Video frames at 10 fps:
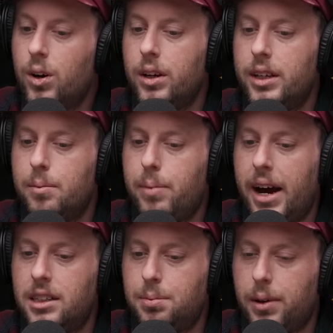Well,
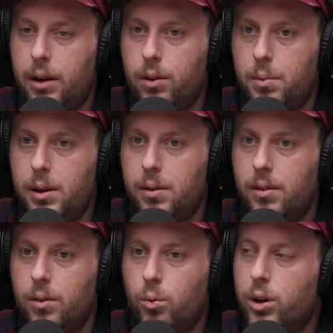bias ply would be
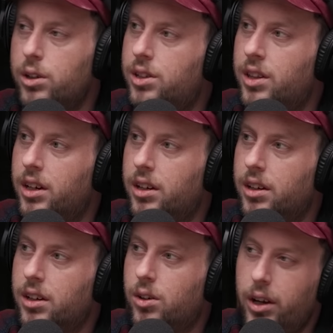worse
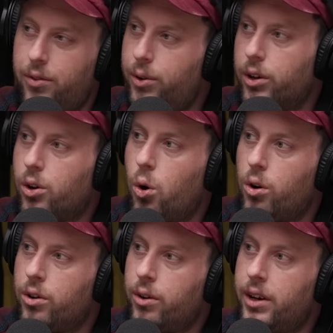if you were
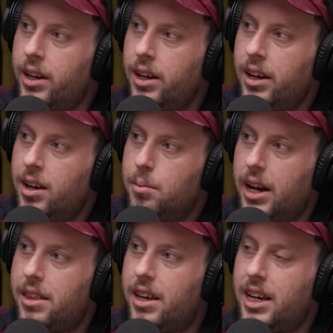cornering, but
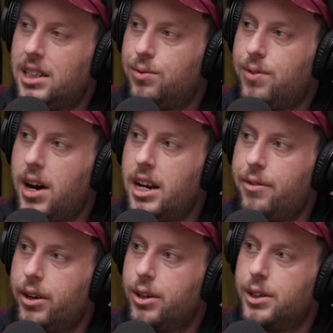I think it's fine
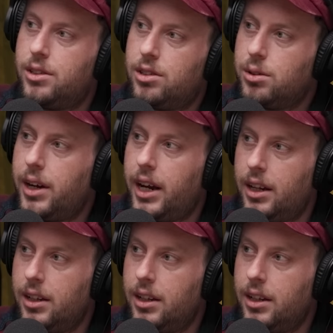if you're going straight.